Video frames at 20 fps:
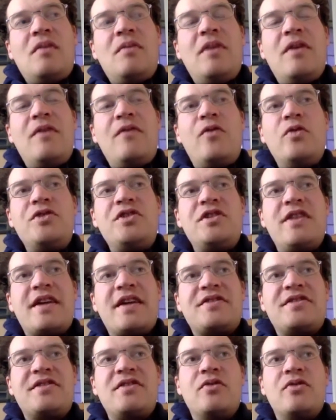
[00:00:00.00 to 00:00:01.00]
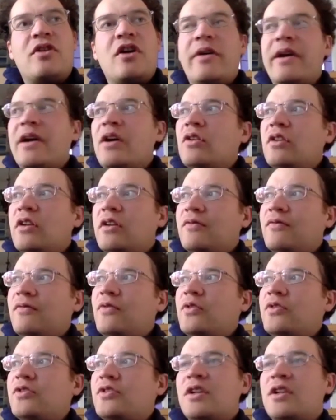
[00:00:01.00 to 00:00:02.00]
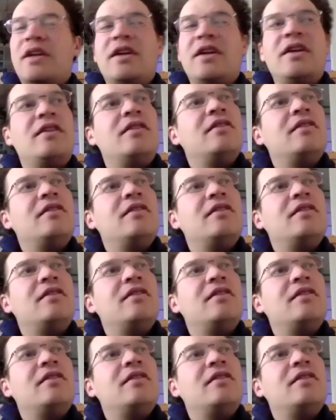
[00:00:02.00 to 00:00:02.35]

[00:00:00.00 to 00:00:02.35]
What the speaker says: But unfortunately, that's still going on, unfortunately.